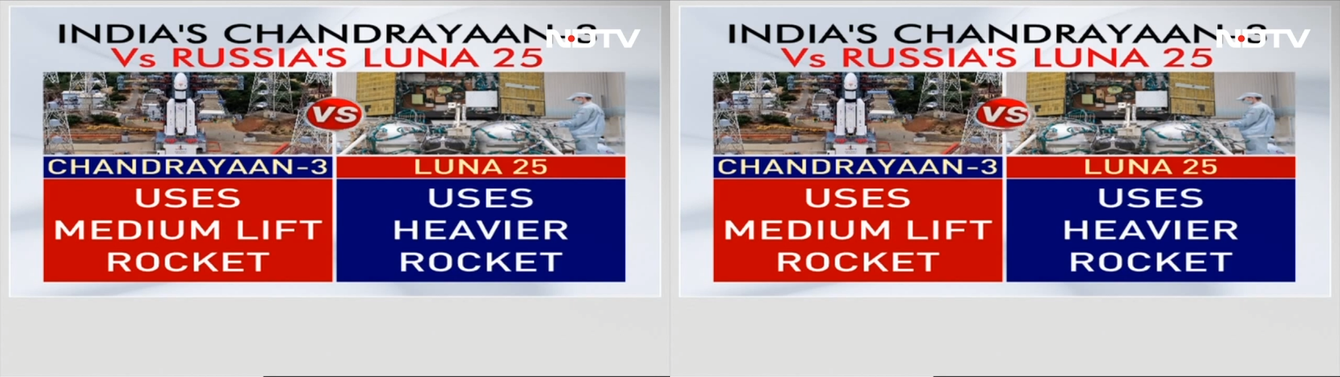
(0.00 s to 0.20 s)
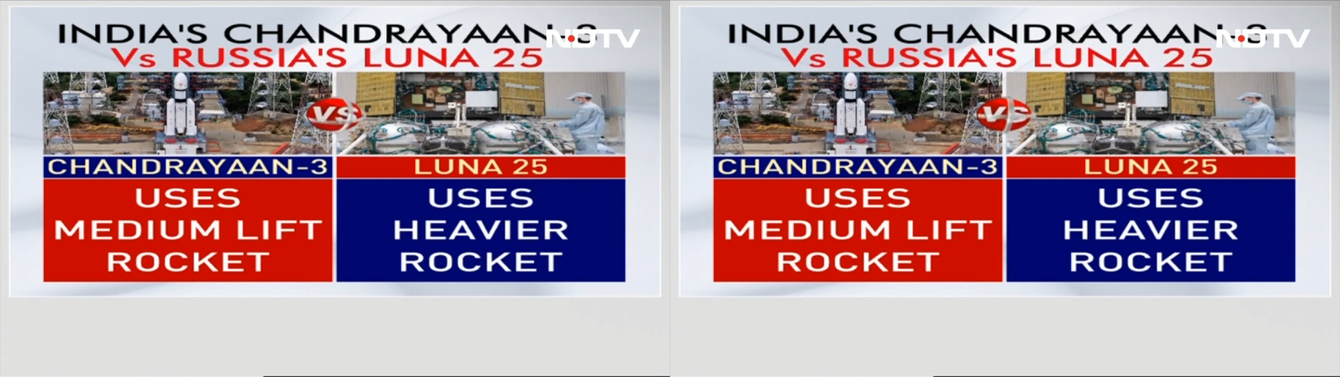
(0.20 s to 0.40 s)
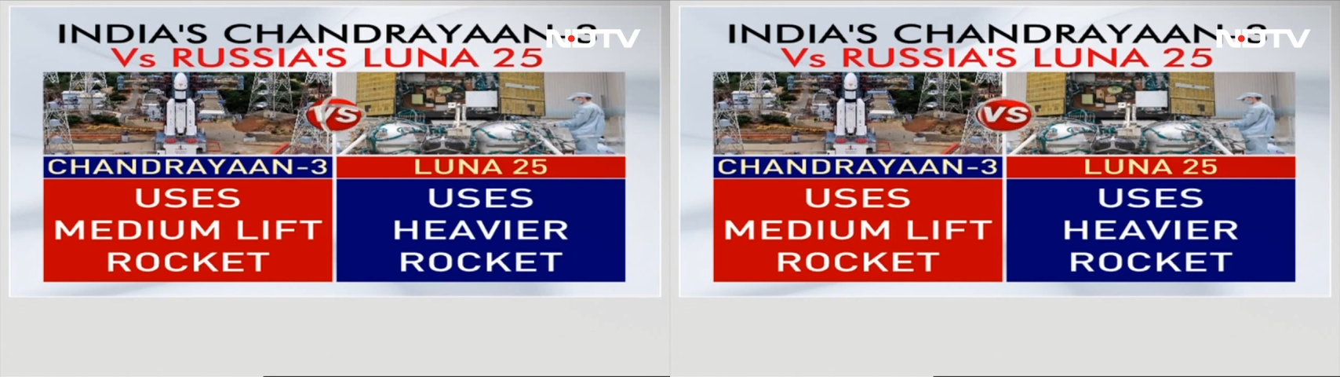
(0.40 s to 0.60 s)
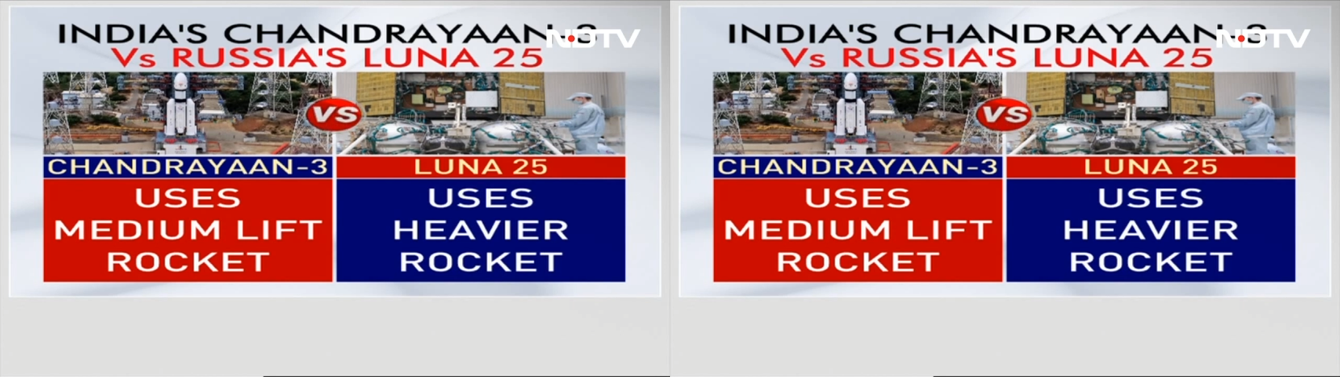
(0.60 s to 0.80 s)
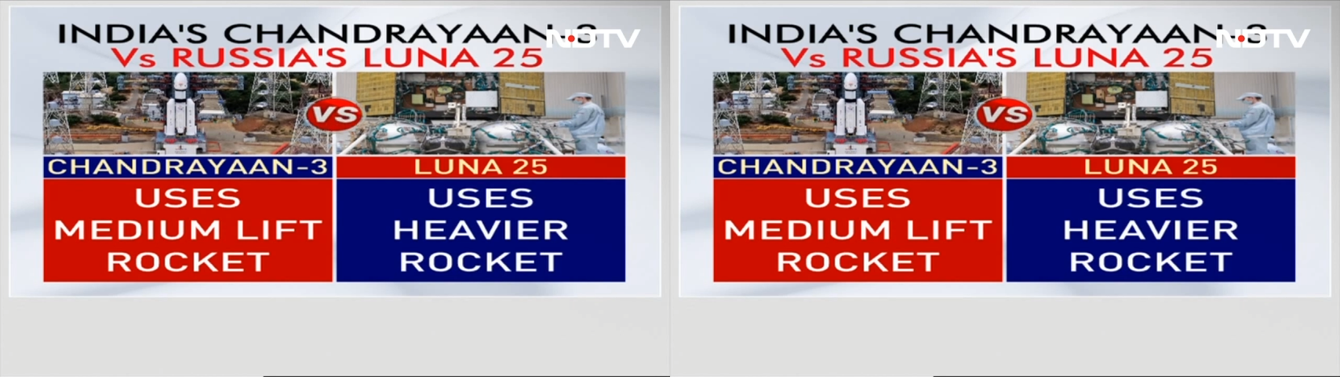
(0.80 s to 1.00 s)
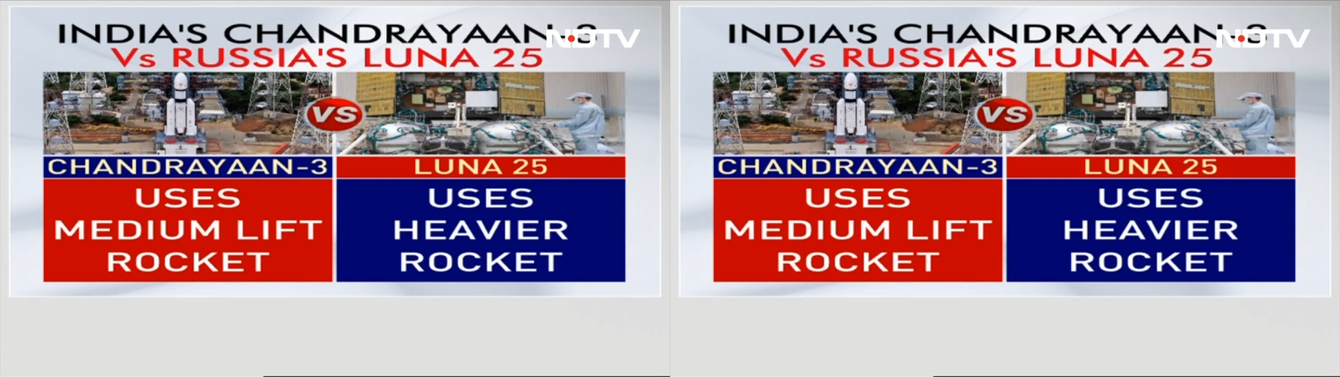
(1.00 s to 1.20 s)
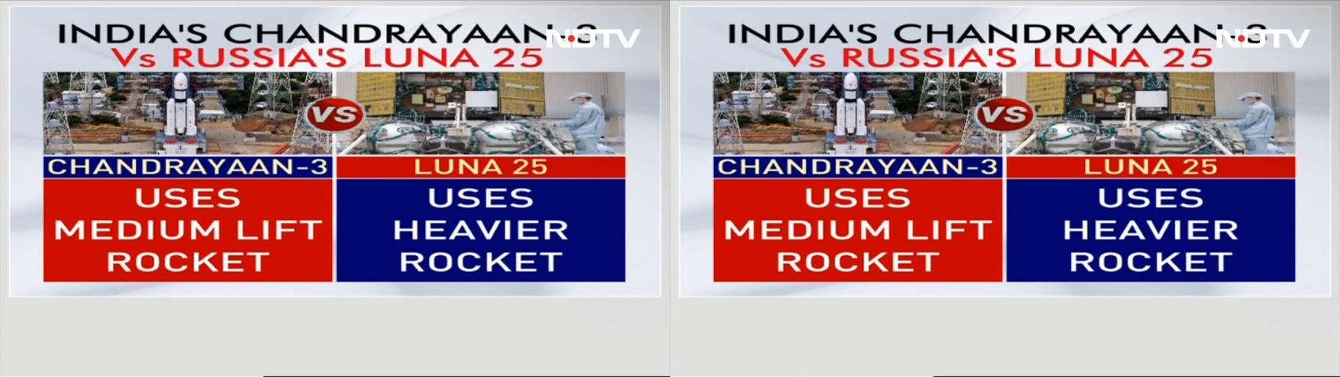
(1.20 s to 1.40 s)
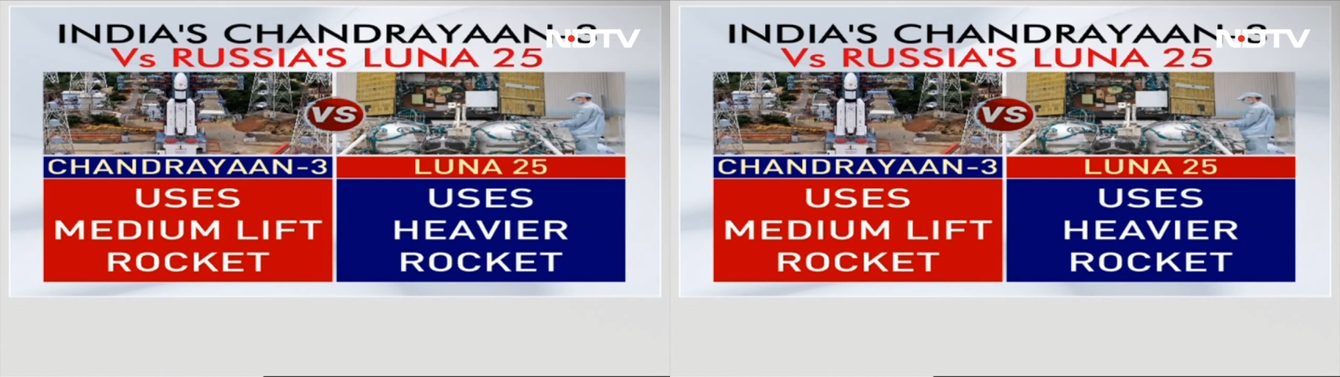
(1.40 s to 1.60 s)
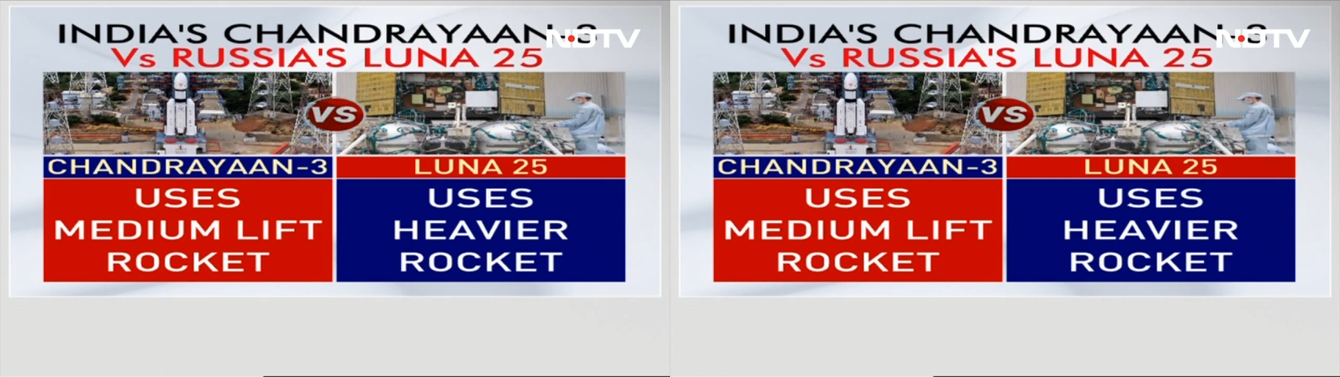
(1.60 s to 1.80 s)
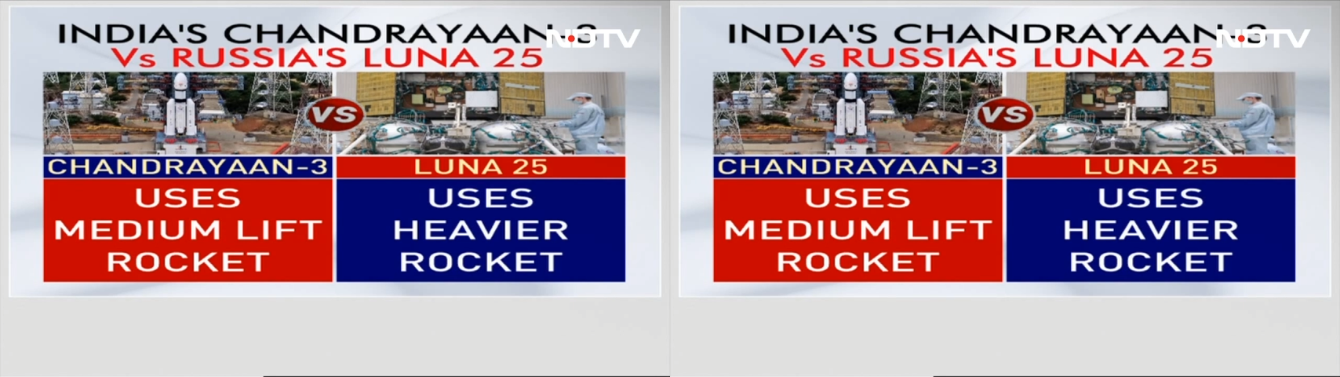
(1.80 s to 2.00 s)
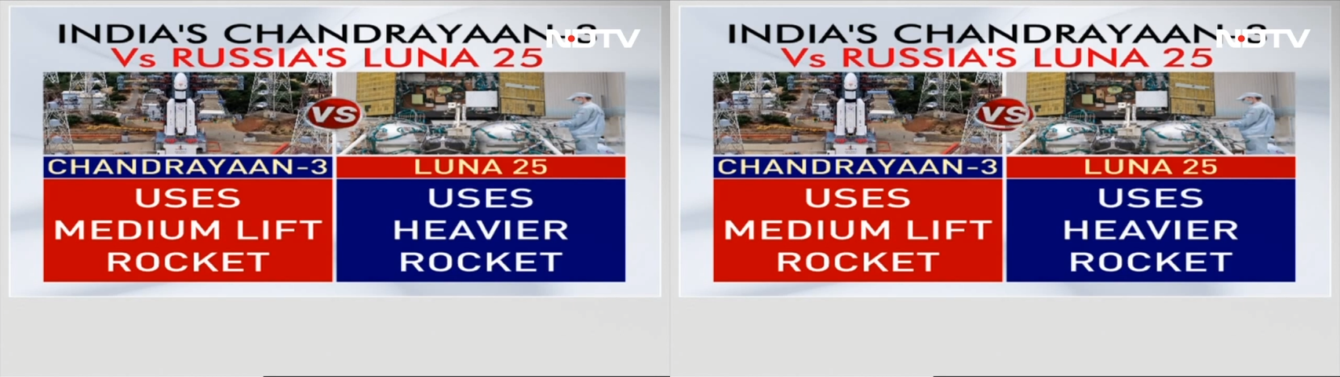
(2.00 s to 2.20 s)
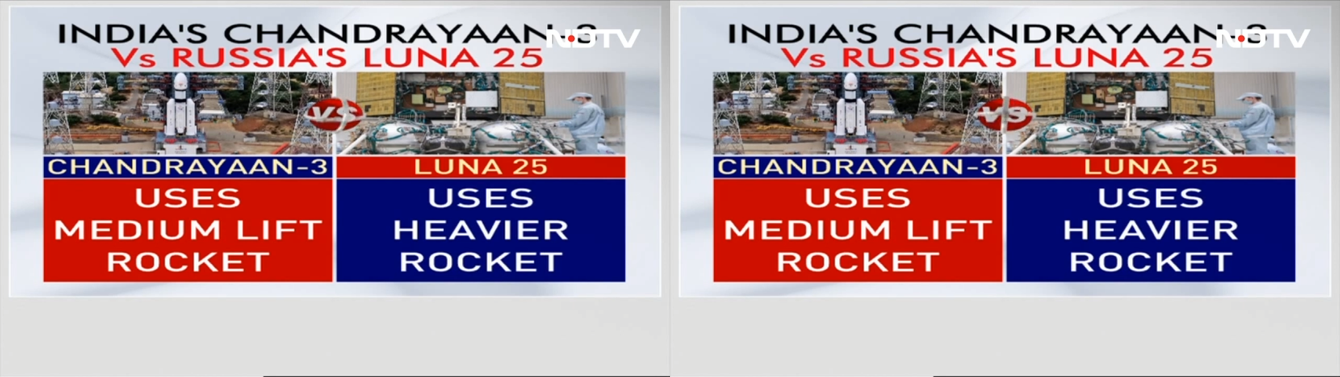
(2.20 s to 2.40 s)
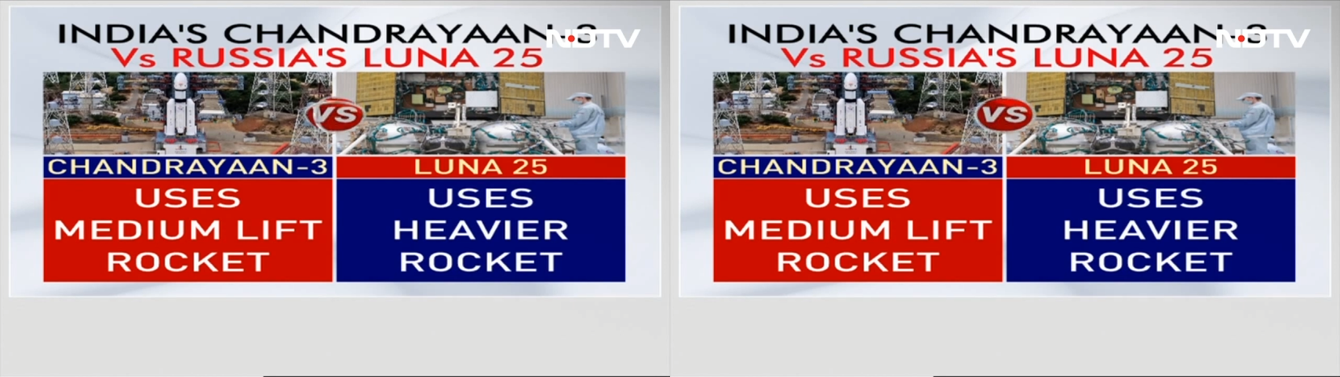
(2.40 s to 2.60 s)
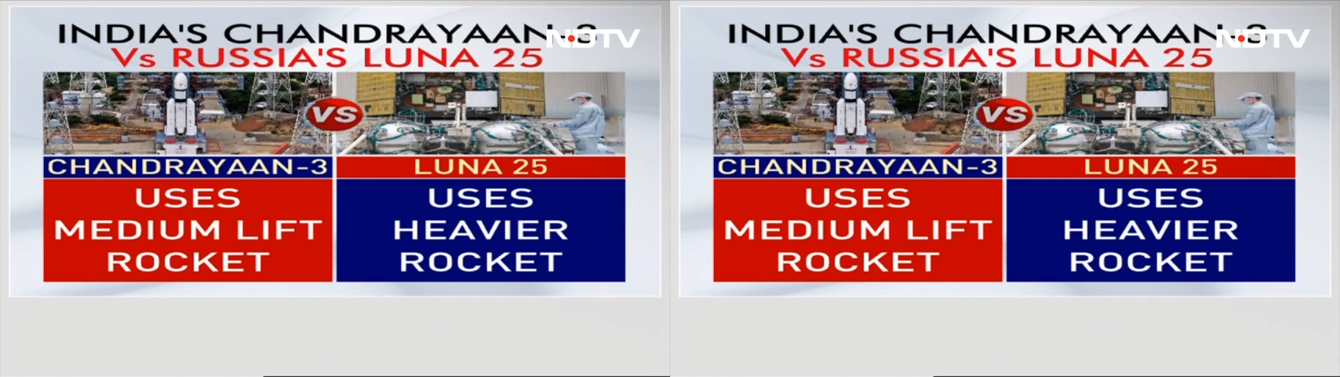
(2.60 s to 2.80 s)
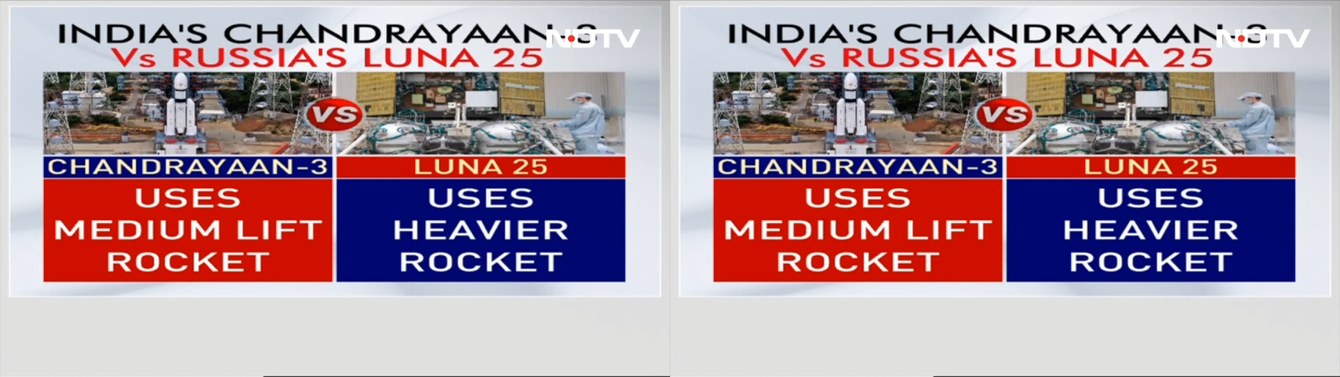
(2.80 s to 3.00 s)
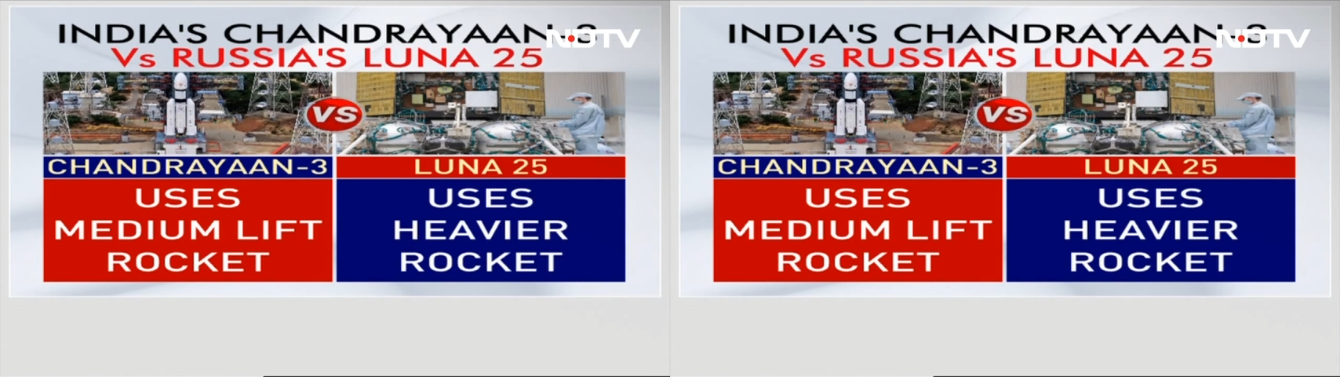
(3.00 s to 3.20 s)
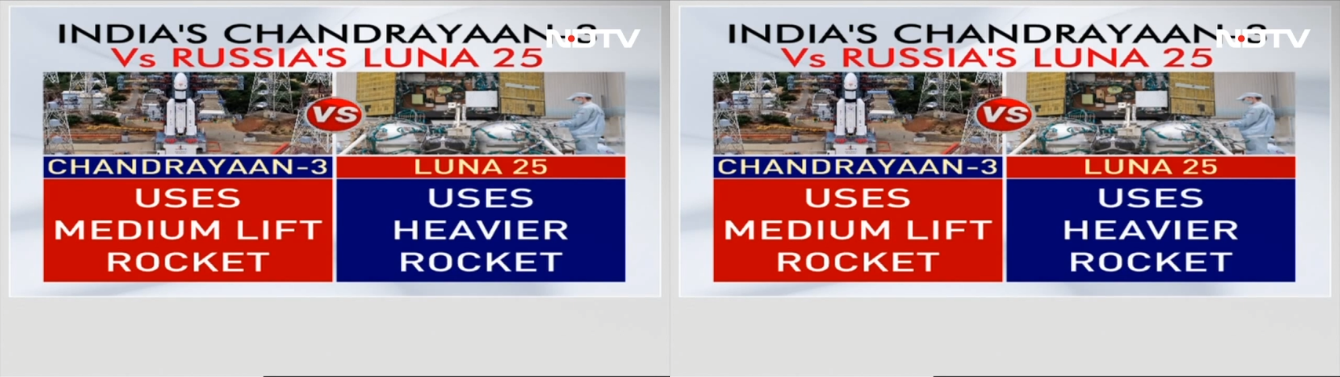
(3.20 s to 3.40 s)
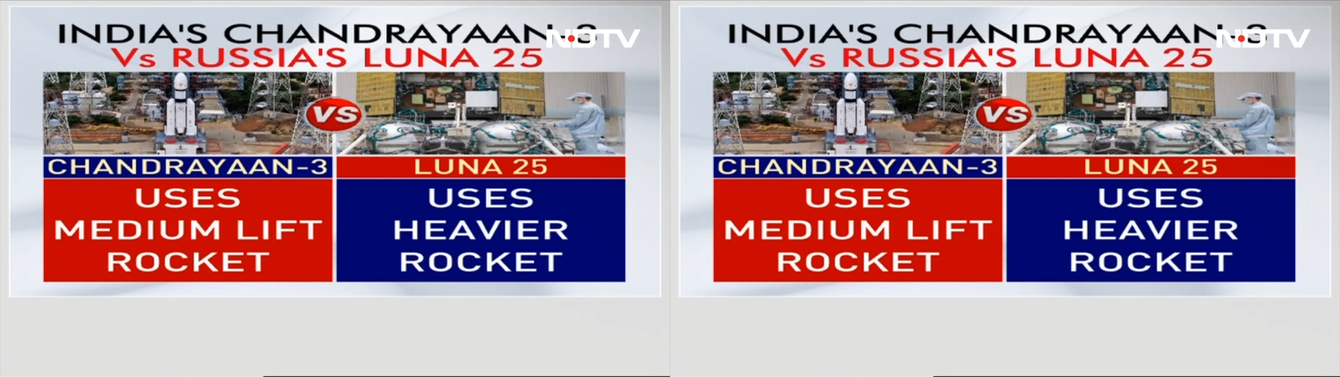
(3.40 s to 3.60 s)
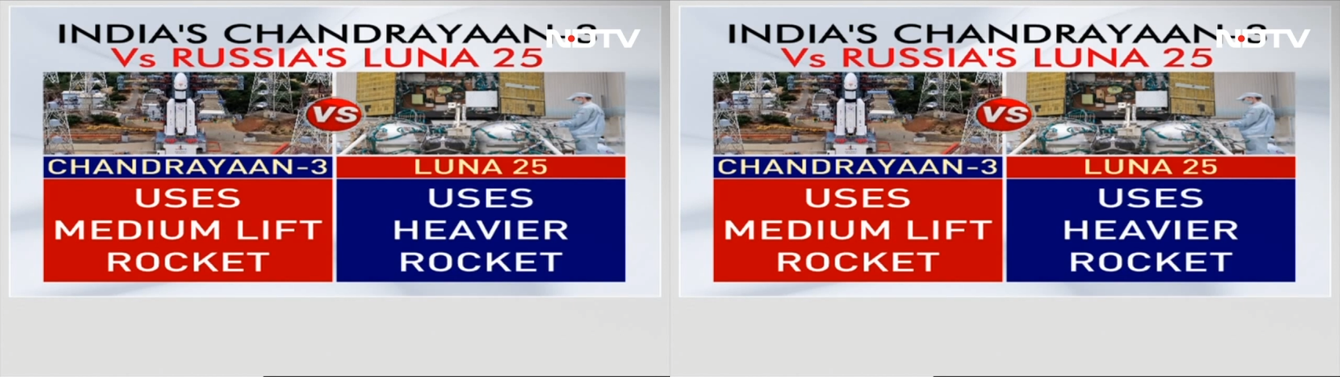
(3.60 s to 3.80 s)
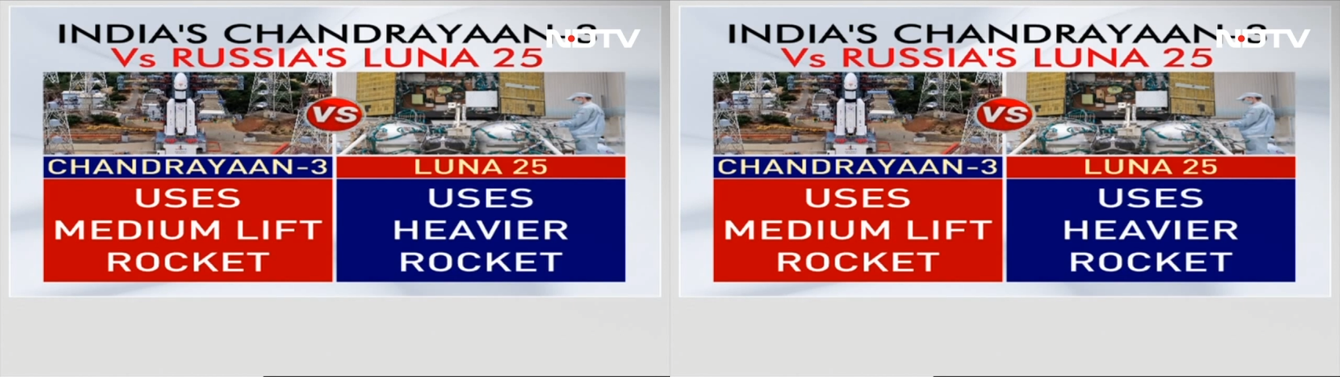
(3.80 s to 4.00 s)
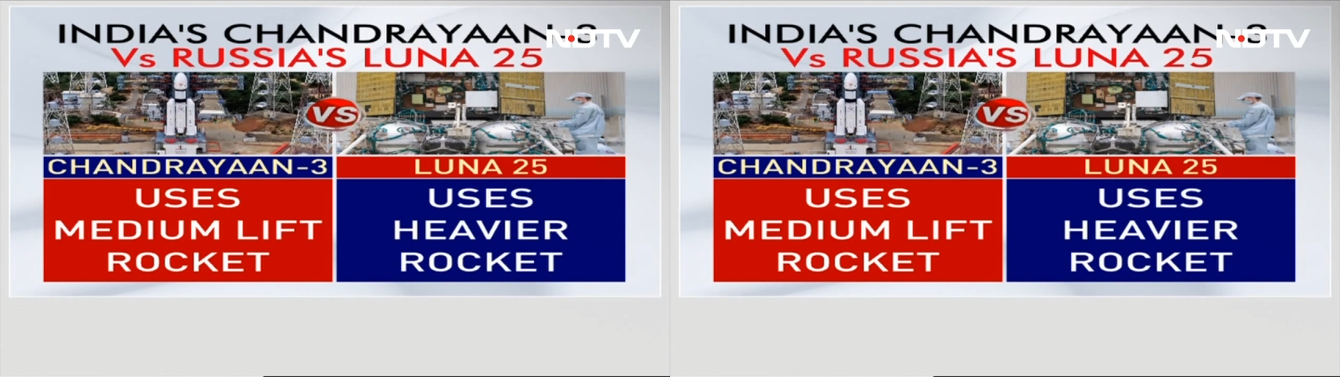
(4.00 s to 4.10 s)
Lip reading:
[unreadable: no face in view]